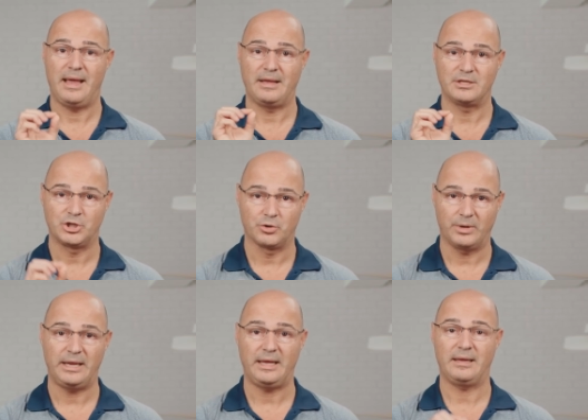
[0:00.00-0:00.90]

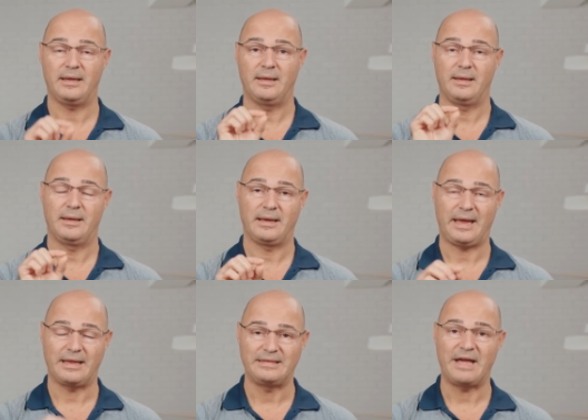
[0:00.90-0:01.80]
Screening
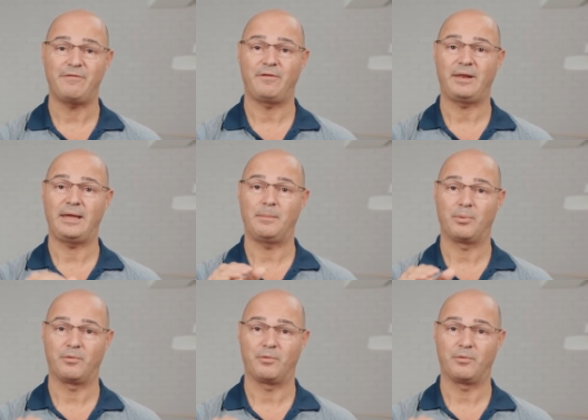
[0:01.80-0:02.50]
can definitely